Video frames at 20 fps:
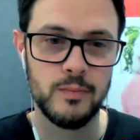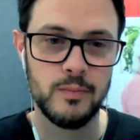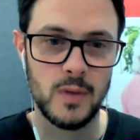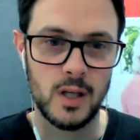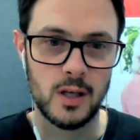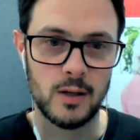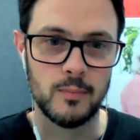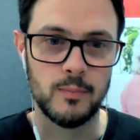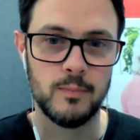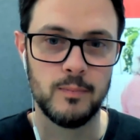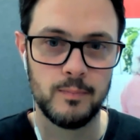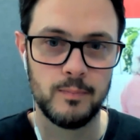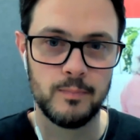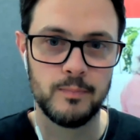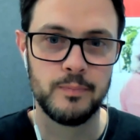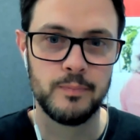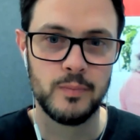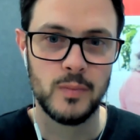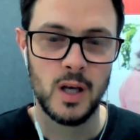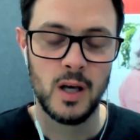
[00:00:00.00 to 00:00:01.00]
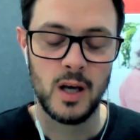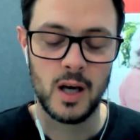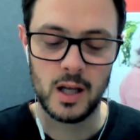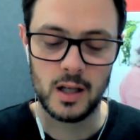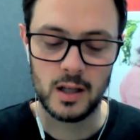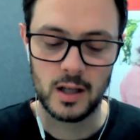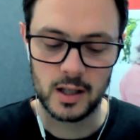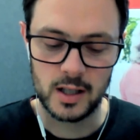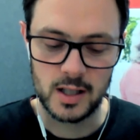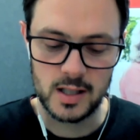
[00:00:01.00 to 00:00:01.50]
Yep.
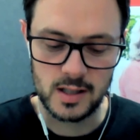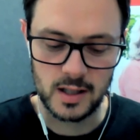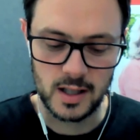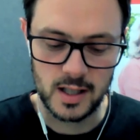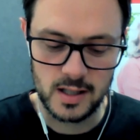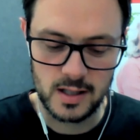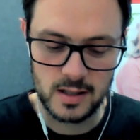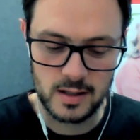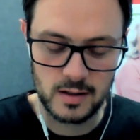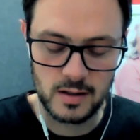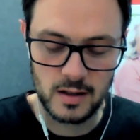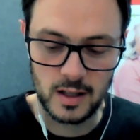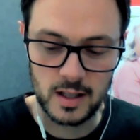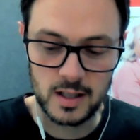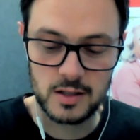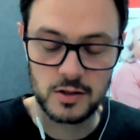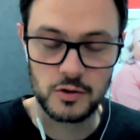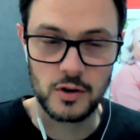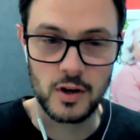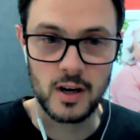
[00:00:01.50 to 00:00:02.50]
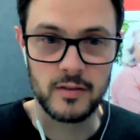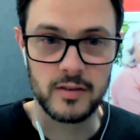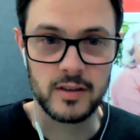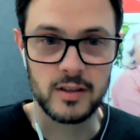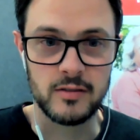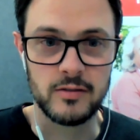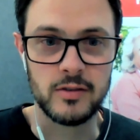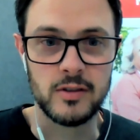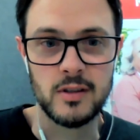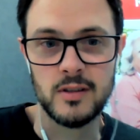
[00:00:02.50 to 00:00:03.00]
And I guess less less
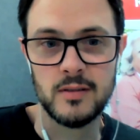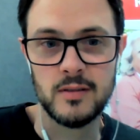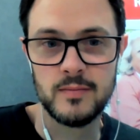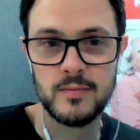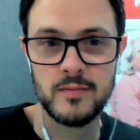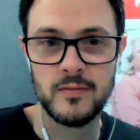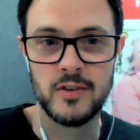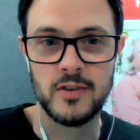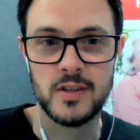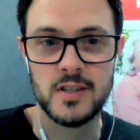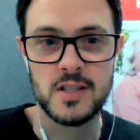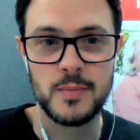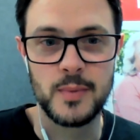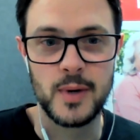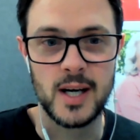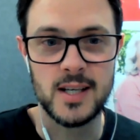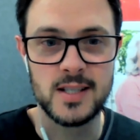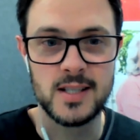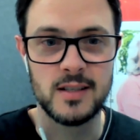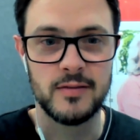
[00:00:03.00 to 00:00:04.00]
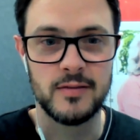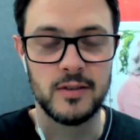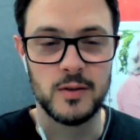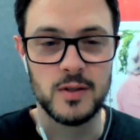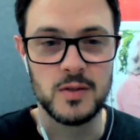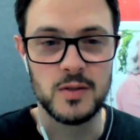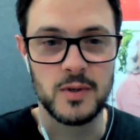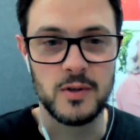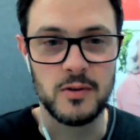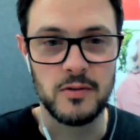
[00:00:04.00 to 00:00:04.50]
driving for the for the spouse if there
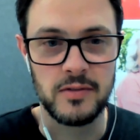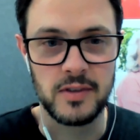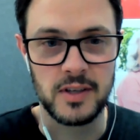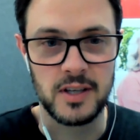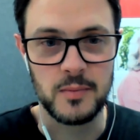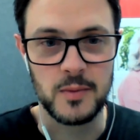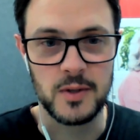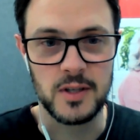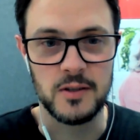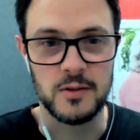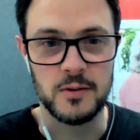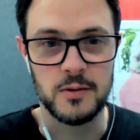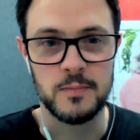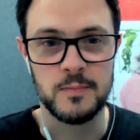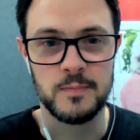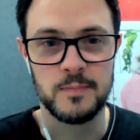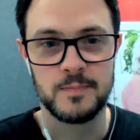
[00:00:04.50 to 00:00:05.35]
is one or family or.